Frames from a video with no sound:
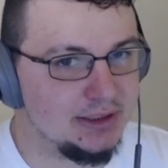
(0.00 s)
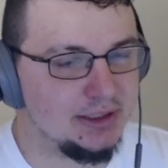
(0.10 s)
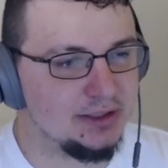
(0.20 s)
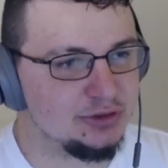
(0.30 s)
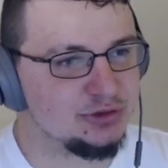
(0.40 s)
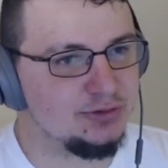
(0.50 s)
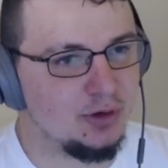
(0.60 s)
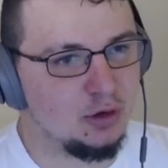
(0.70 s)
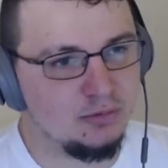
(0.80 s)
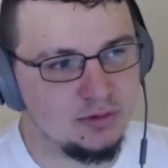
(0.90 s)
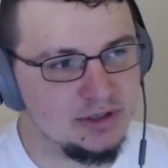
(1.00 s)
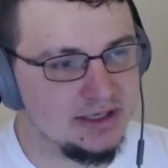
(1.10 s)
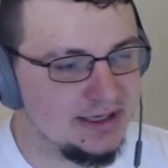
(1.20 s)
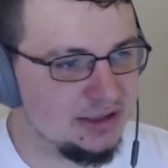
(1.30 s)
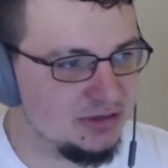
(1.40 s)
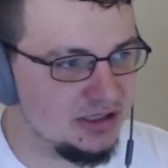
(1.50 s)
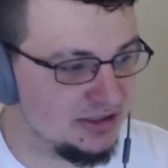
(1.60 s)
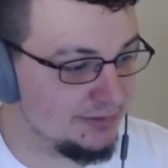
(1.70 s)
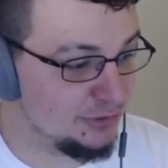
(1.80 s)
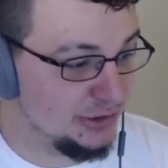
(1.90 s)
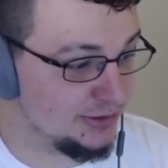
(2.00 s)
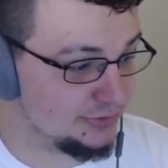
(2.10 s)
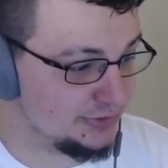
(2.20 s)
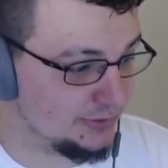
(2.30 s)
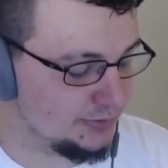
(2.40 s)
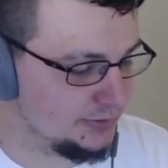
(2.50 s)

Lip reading: LSU, Auburn, and Alabama every year, so, I